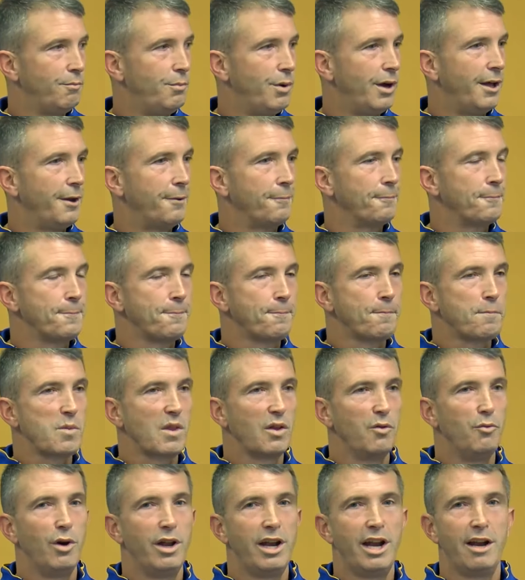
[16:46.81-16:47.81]
But
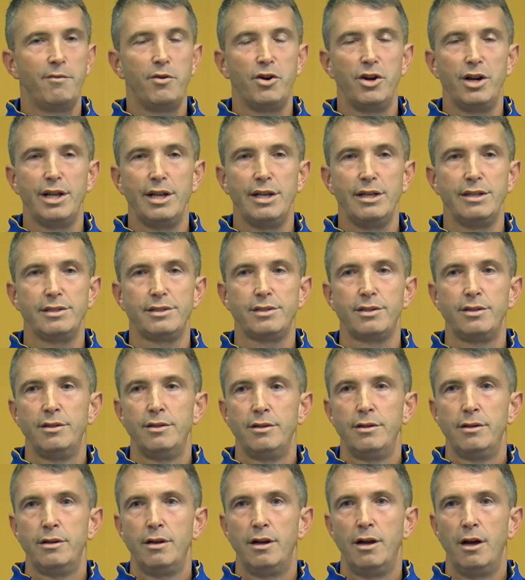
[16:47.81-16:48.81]
whatever it is,
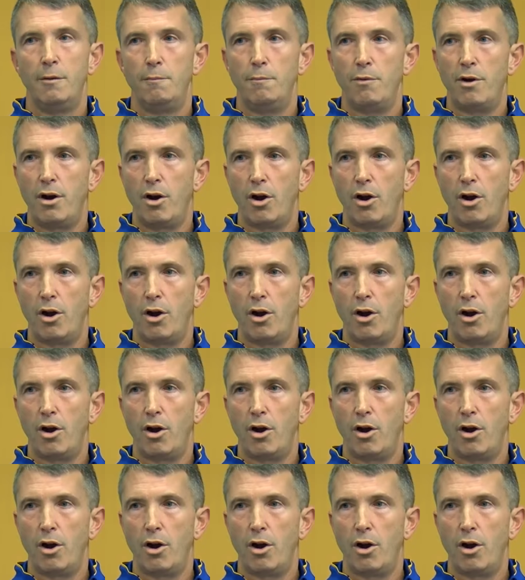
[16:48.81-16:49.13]
um,